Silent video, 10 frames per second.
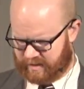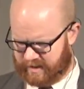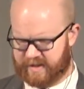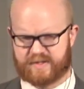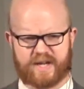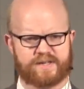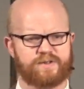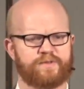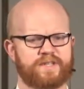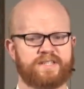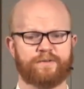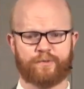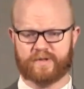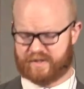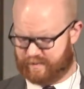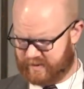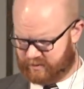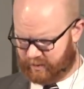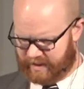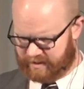And he says of the difference
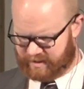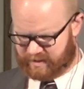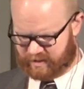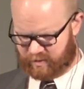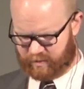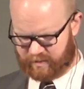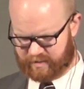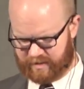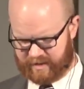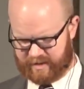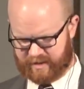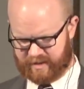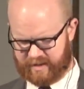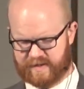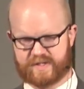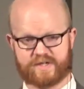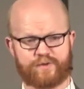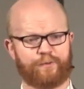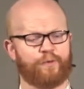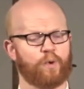between the two, he says,
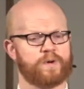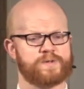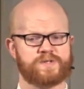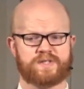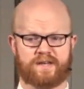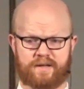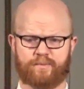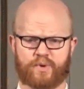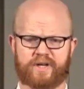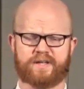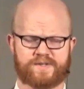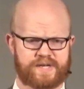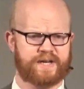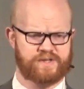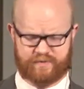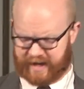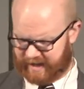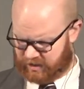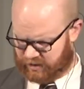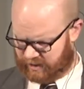force can bring
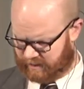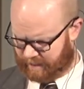satisfaction,